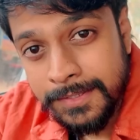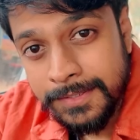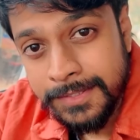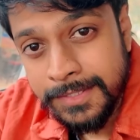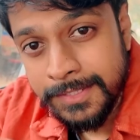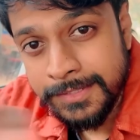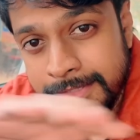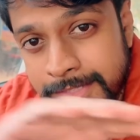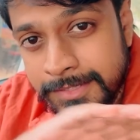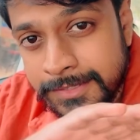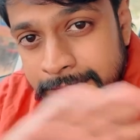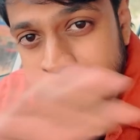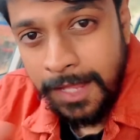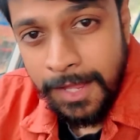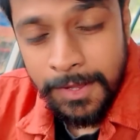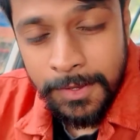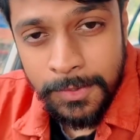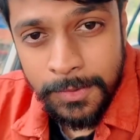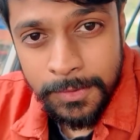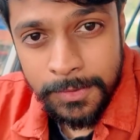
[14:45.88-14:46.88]
This is
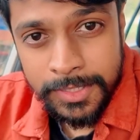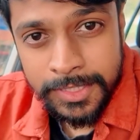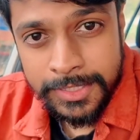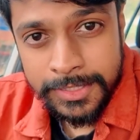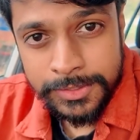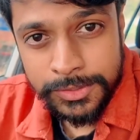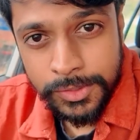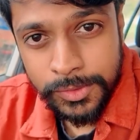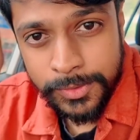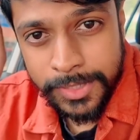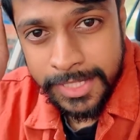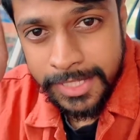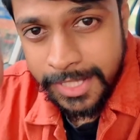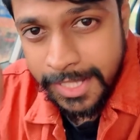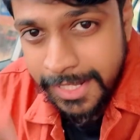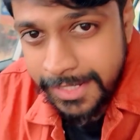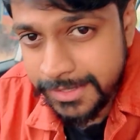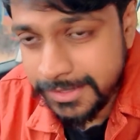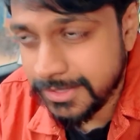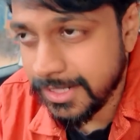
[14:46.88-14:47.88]
how it is looking
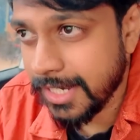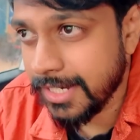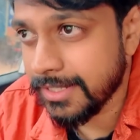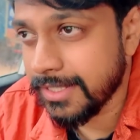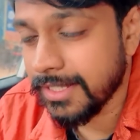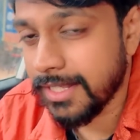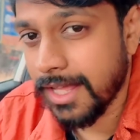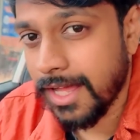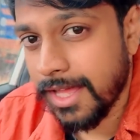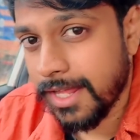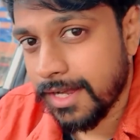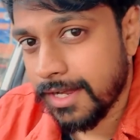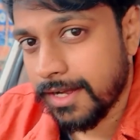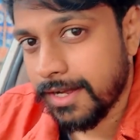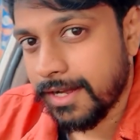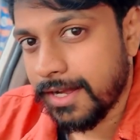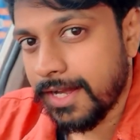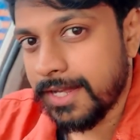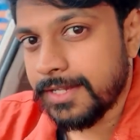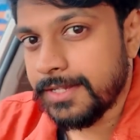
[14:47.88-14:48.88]
inside the car.
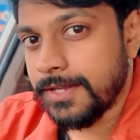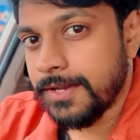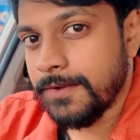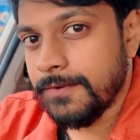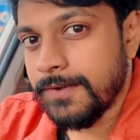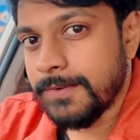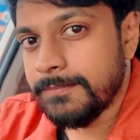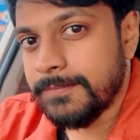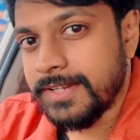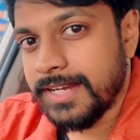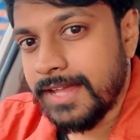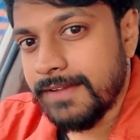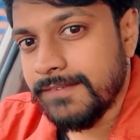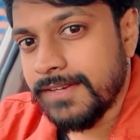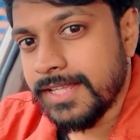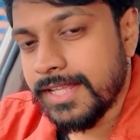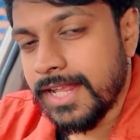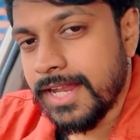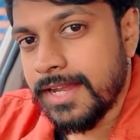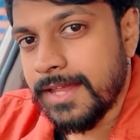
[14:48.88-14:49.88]
Right now I'm
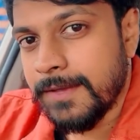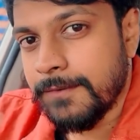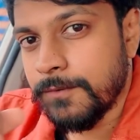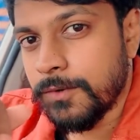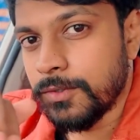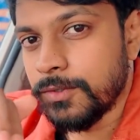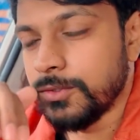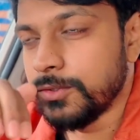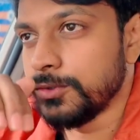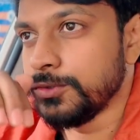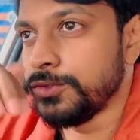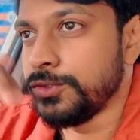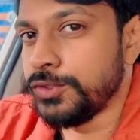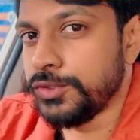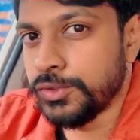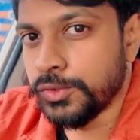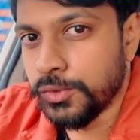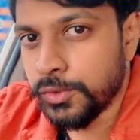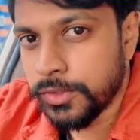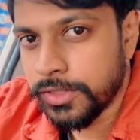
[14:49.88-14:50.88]
traveling and I want to
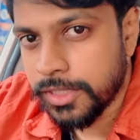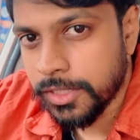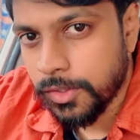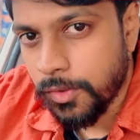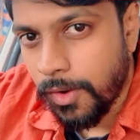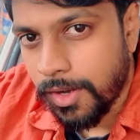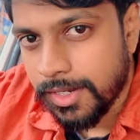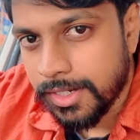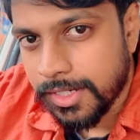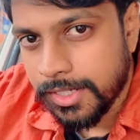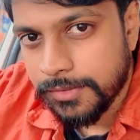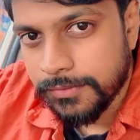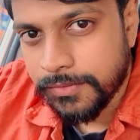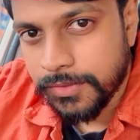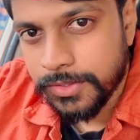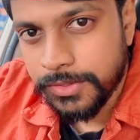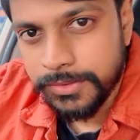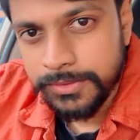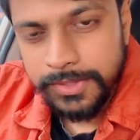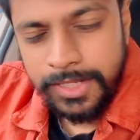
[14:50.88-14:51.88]
shoot the content
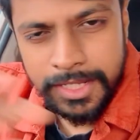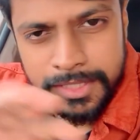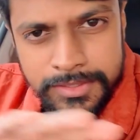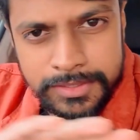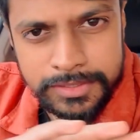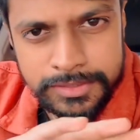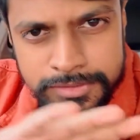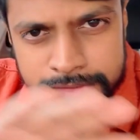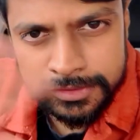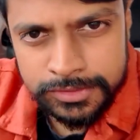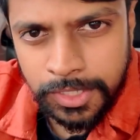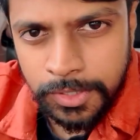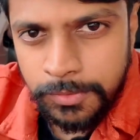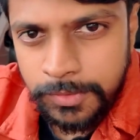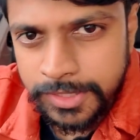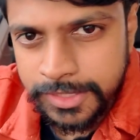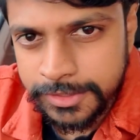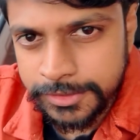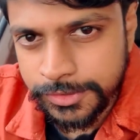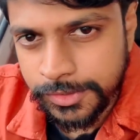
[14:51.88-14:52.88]
for you, and this is how
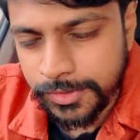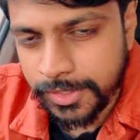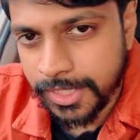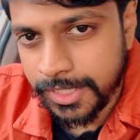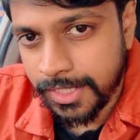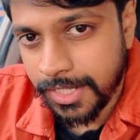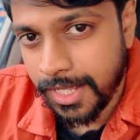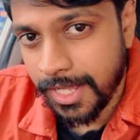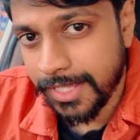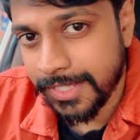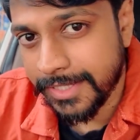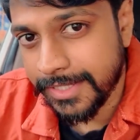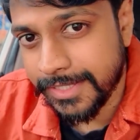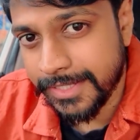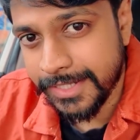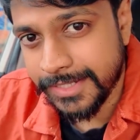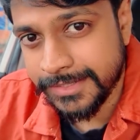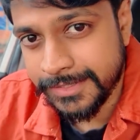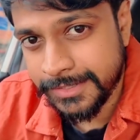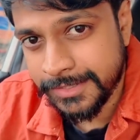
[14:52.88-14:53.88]
it is looking. I
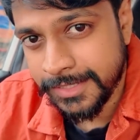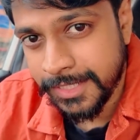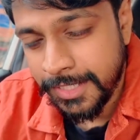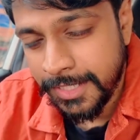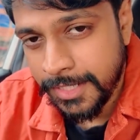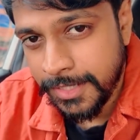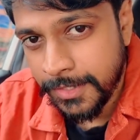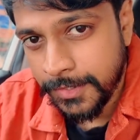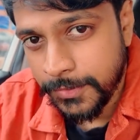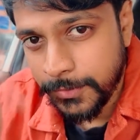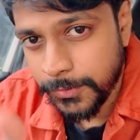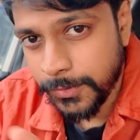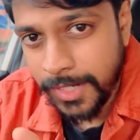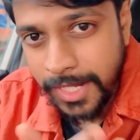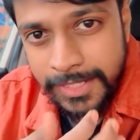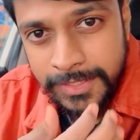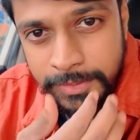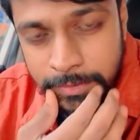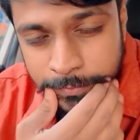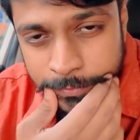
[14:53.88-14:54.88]
guess you
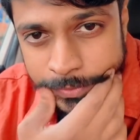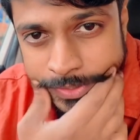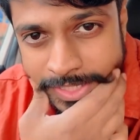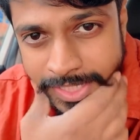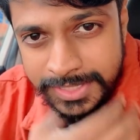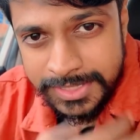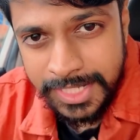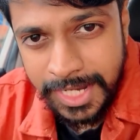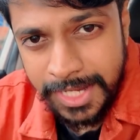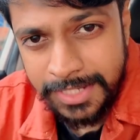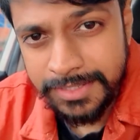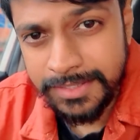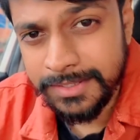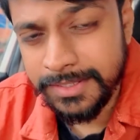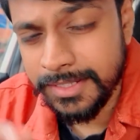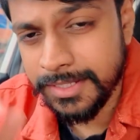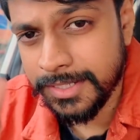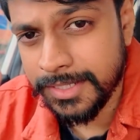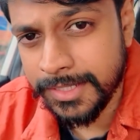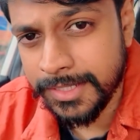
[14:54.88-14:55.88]
like the footage, and